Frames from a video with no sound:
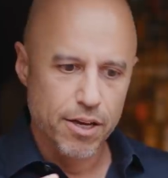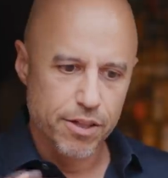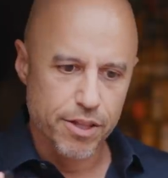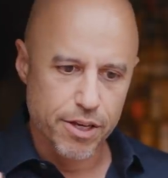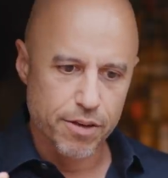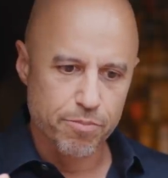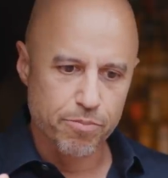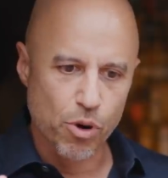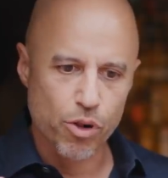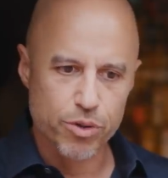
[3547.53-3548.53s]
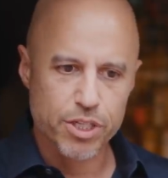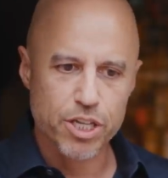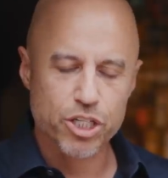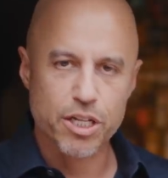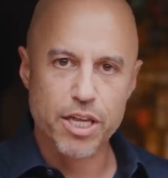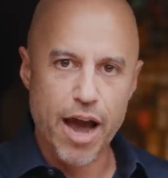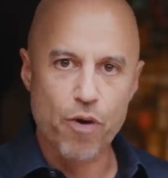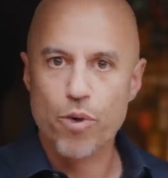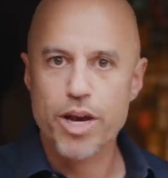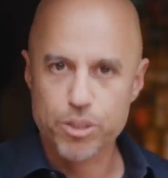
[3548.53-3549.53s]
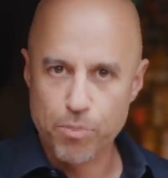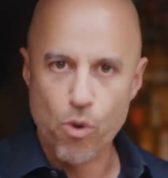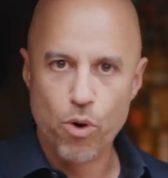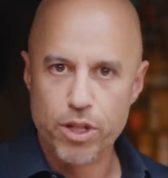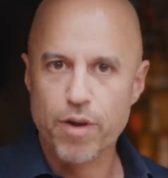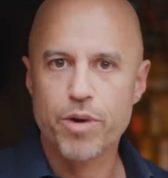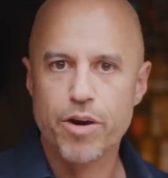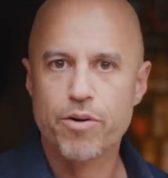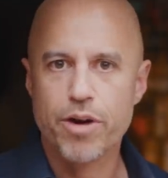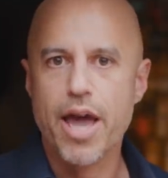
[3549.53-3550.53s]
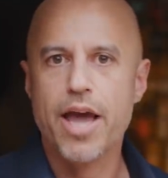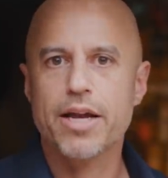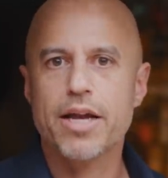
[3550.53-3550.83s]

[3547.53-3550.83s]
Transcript: the polarization and the outrage porn that we create.